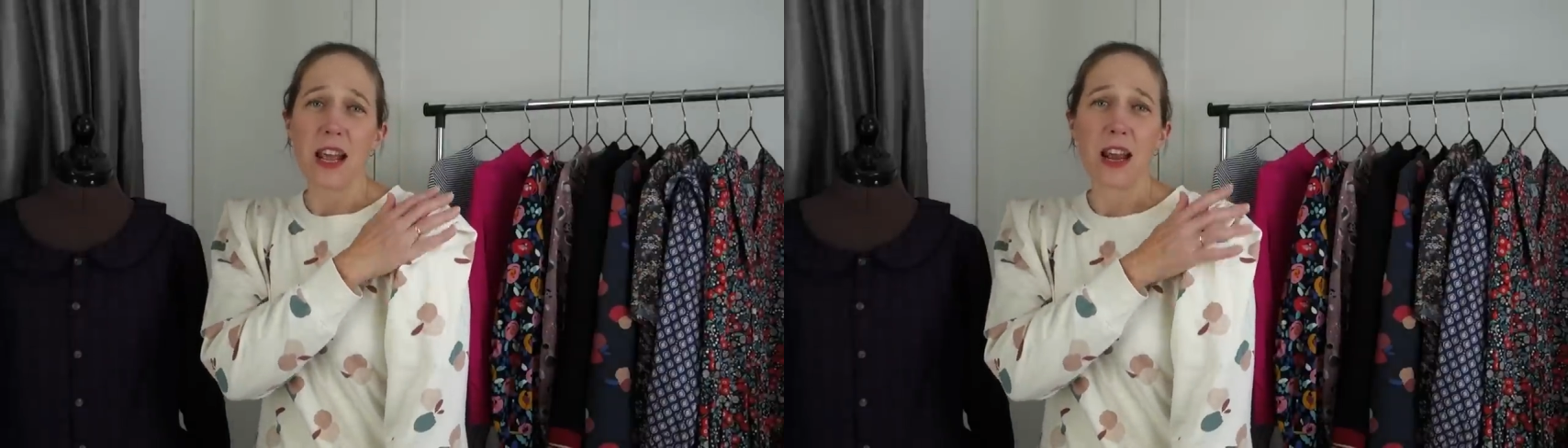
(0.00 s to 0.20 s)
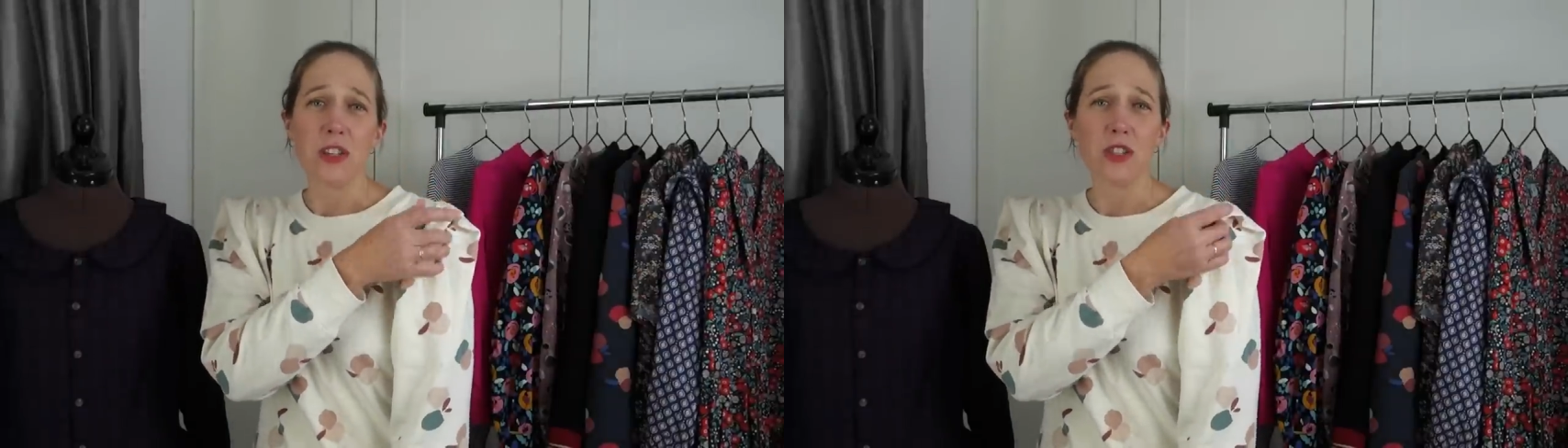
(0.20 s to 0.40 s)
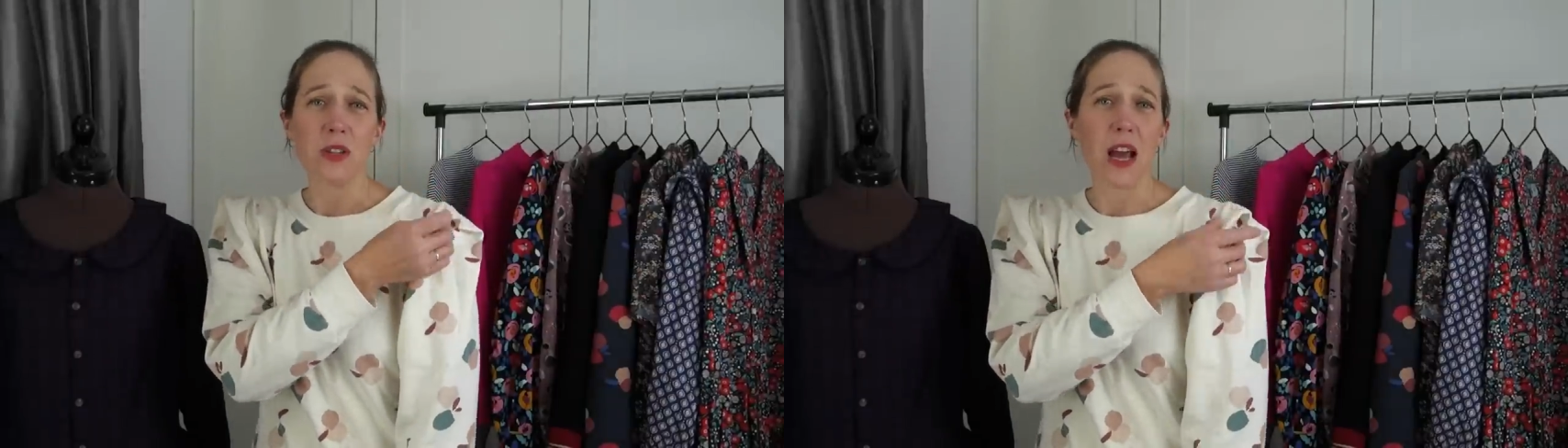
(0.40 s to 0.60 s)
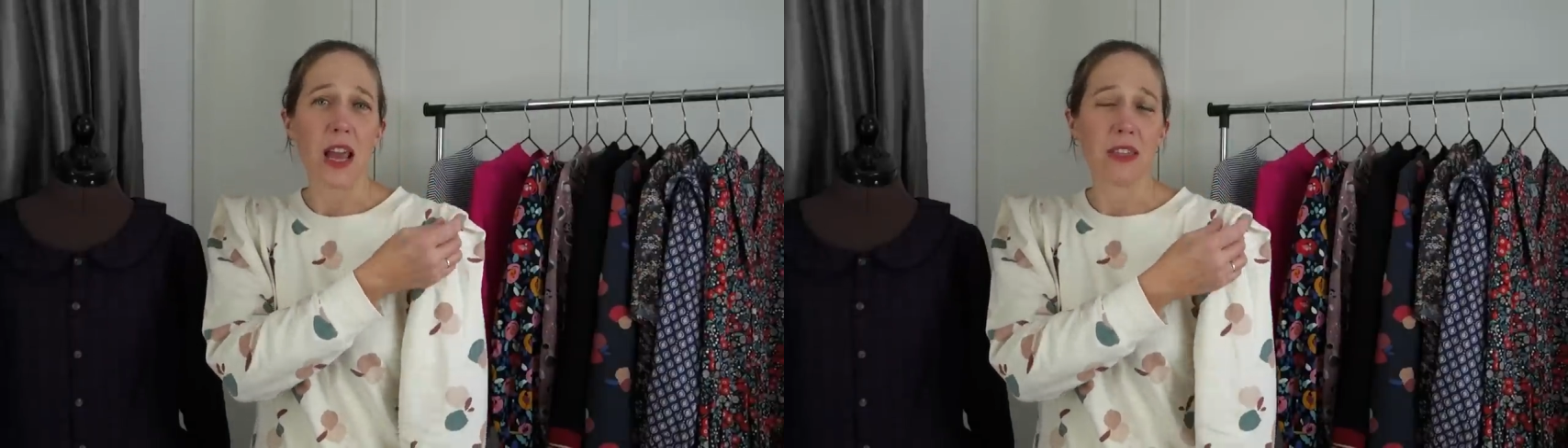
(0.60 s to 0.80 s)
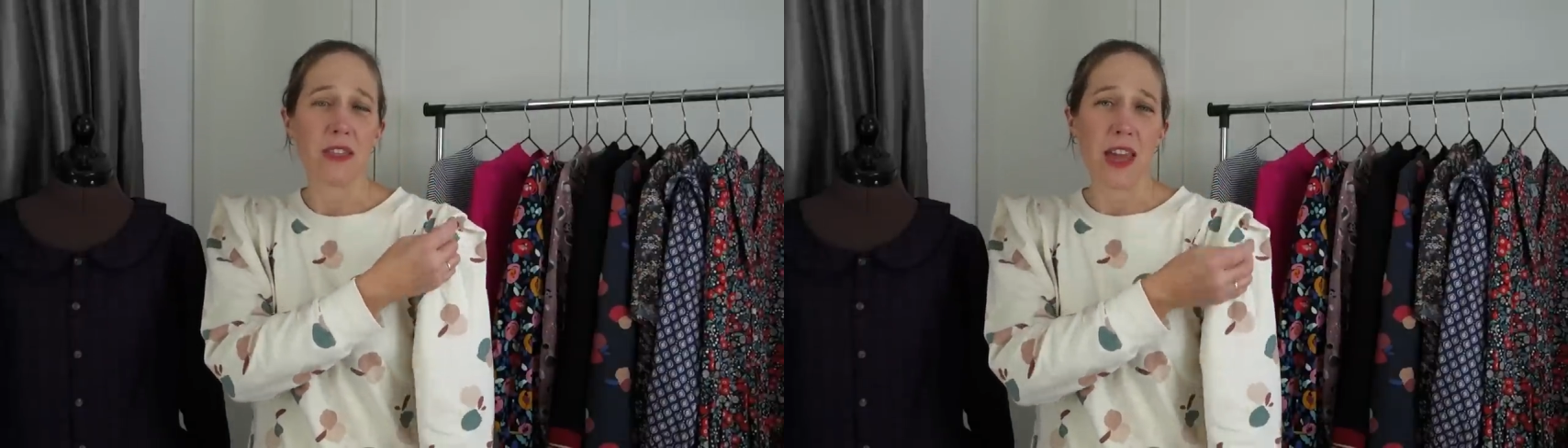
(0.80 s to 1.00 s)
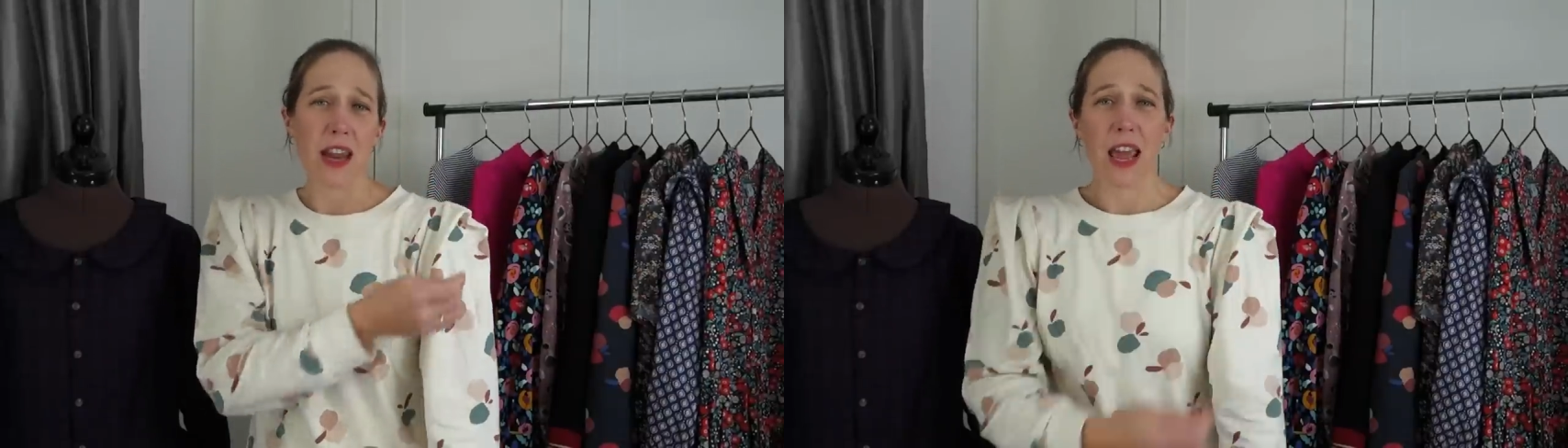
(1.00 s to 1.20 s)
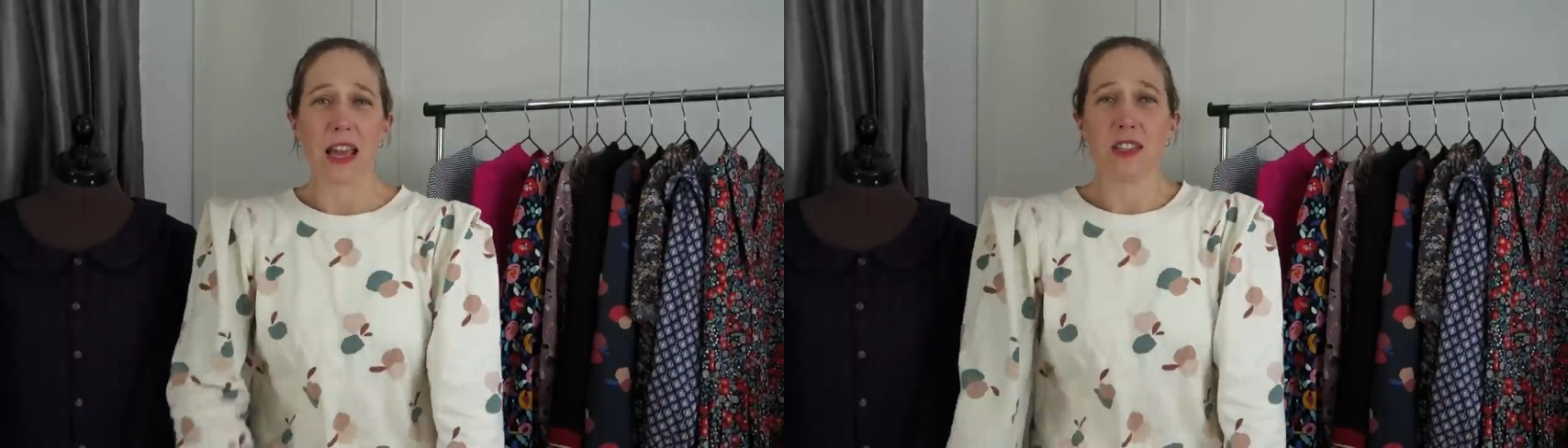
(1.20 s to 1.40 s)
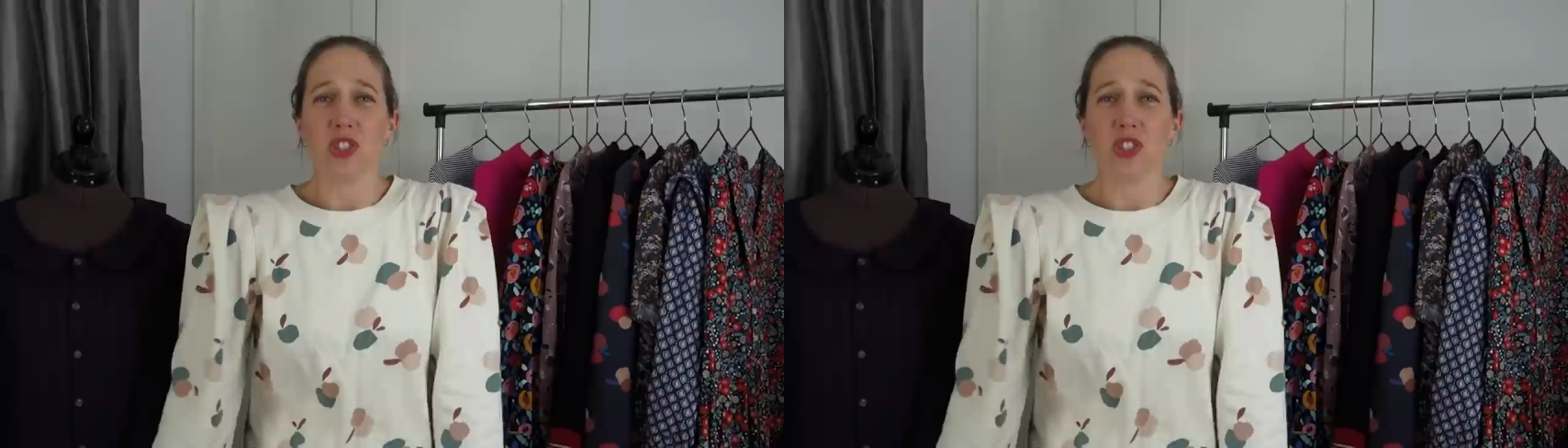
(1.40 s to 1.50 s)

and I do like that that adds